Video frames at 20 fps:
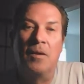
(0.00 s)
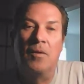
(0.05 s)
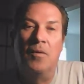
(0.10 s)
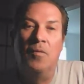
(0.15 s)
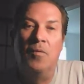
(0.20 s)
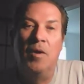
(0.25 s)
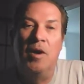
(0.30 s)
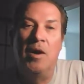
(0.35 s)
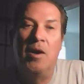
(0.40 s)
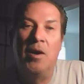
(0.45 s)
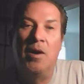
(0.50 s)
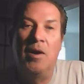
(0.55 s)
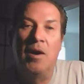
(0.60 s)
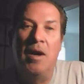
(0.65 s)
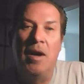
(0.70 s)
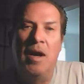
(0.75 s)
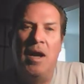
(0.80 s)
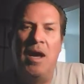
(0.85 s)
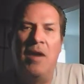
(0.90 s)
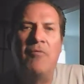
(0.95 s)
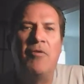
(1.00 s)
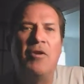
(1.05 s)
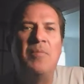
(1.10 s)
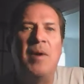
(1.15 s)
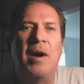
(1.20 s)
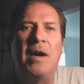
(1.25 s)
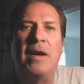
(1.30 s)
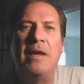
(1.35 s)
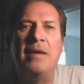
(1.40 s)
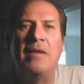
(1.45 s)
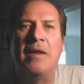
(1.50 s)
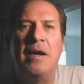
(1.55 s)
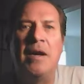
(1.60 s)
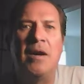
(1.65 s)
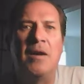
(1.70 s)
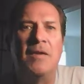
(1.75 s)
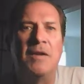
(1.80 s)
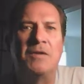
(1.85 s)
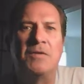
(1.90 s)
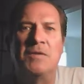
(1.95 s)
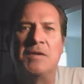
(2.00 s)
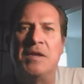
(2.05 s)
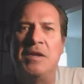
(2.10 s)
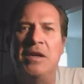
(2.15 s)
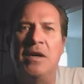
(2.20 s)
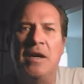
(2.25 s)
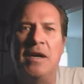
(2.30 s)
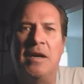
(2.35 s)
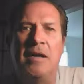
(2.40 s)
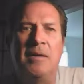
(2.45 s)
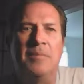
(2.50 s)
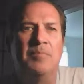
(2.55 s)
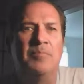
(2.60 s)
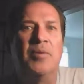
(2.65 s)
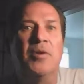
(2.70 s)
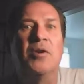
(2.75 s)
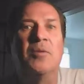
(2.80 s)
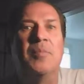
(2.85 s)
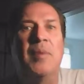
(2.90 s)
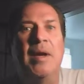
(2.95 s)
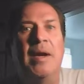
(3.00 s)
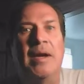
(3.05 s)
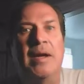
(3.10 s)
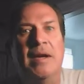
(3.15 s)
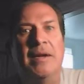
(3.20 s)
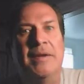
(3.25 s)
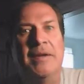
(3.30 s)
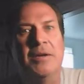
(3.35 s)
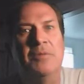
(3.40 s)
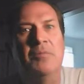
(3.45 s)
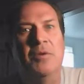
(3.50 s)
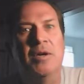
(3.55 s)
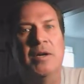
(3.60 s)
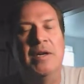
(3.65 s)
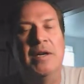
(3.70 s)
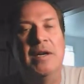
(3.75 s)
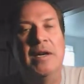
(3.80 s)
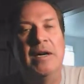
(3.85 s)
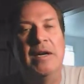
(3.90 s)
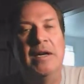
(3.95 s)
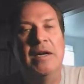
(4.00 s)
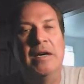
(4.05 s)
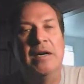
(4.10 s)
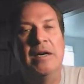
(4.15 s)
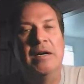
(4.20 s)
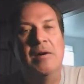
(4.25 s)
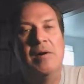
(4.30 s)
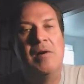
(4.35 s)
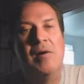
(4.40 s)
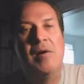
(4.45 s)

where everybody there, this was in Burbank. I did one, and I